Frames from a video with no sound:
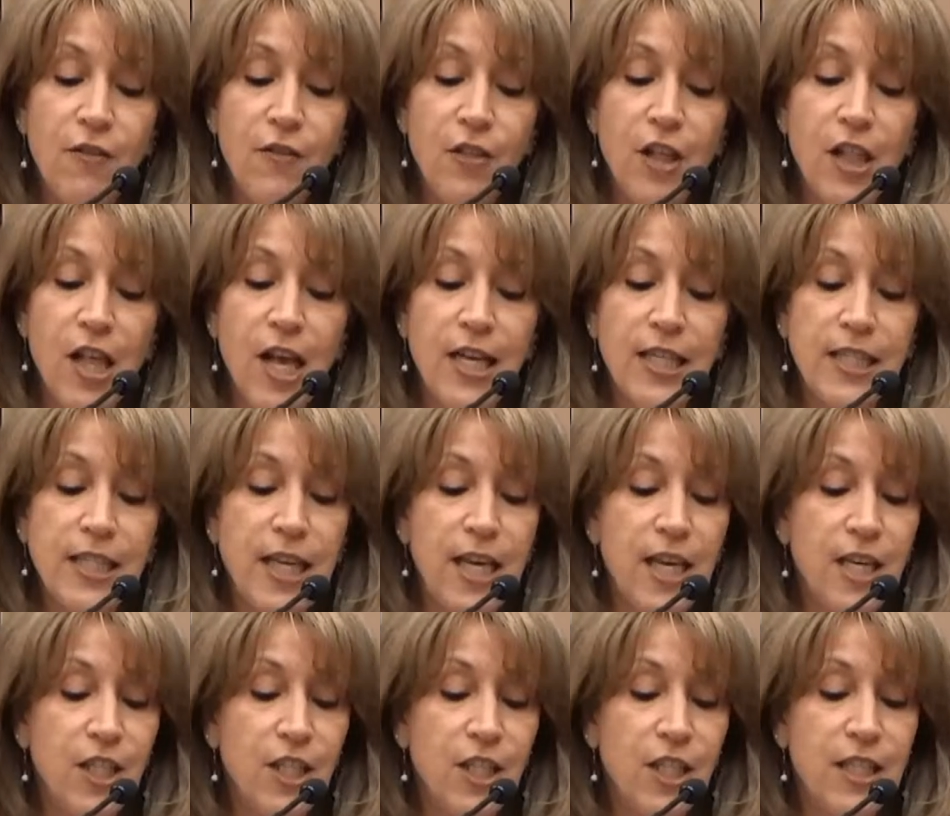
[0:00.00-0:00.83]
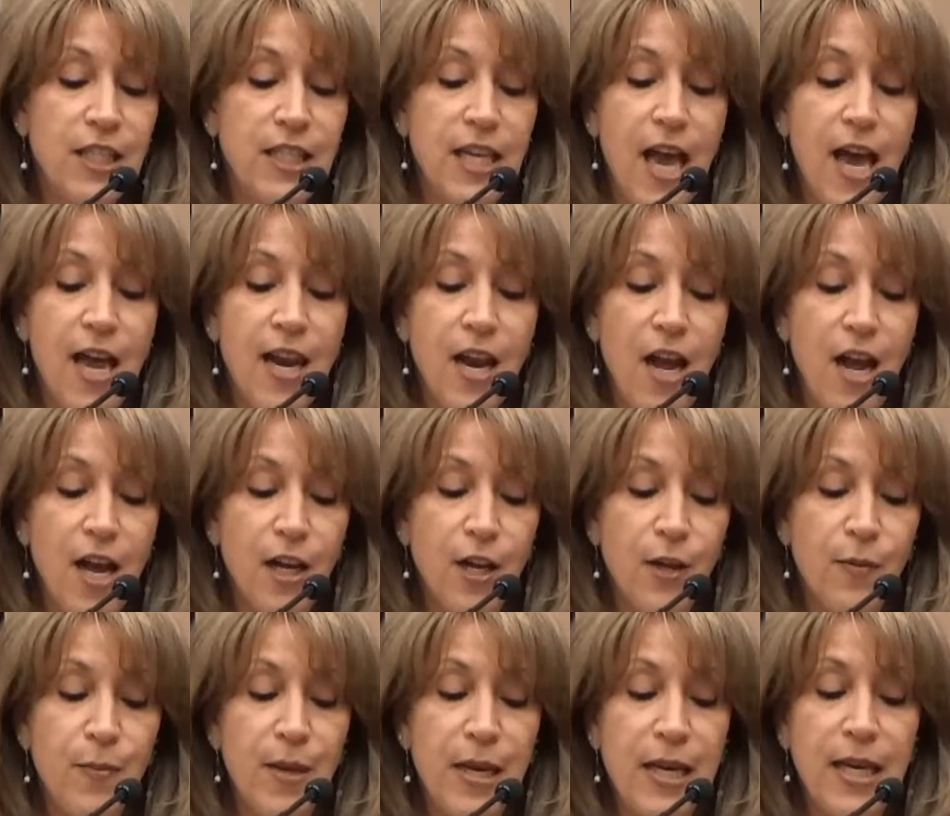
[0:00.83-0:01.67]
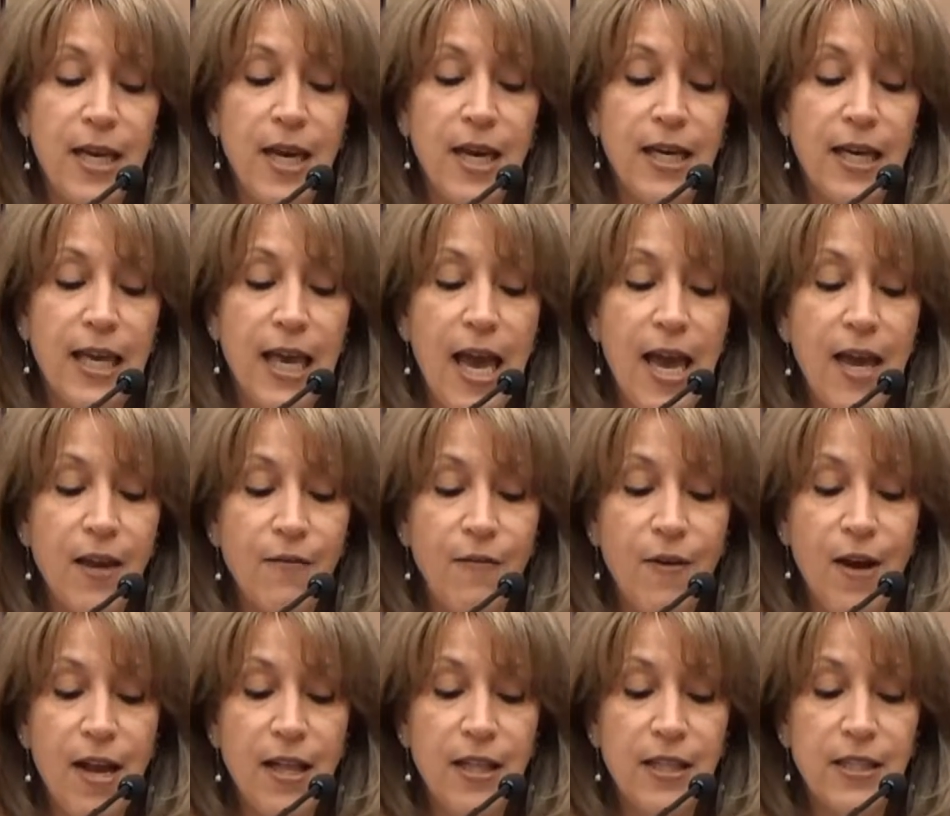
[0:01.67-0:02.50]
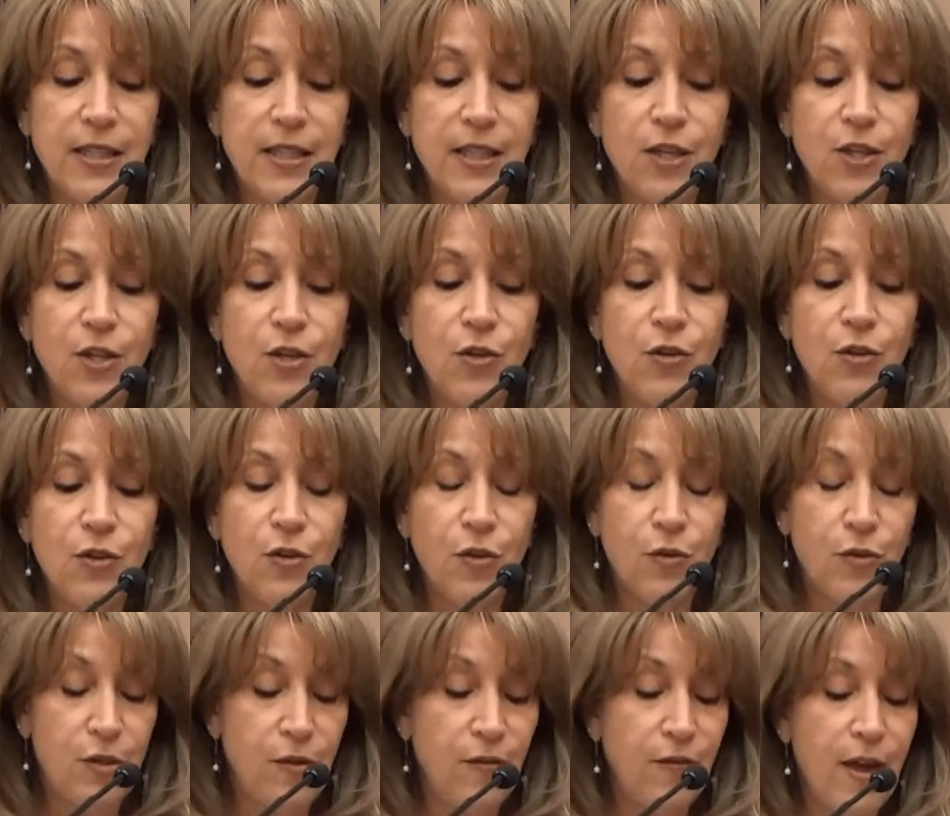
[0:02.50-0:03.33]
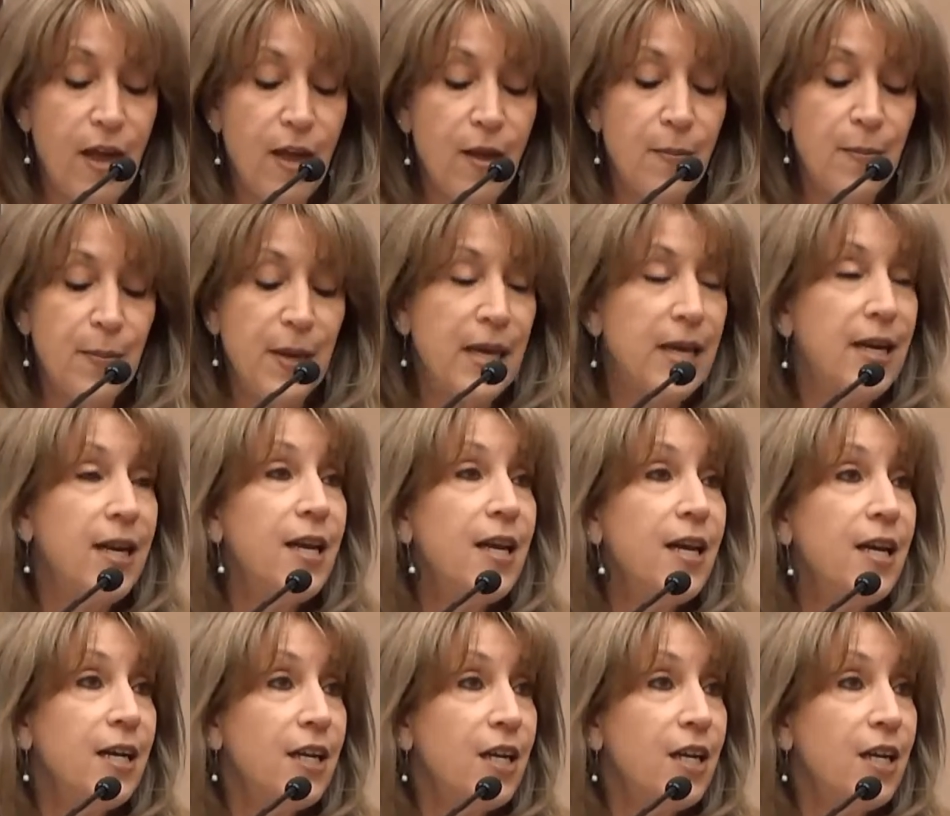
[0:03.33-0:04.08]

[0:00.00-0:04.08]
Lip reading: of the Los Angeles Ad Hoc Committee on Gang Violence and Youth Development,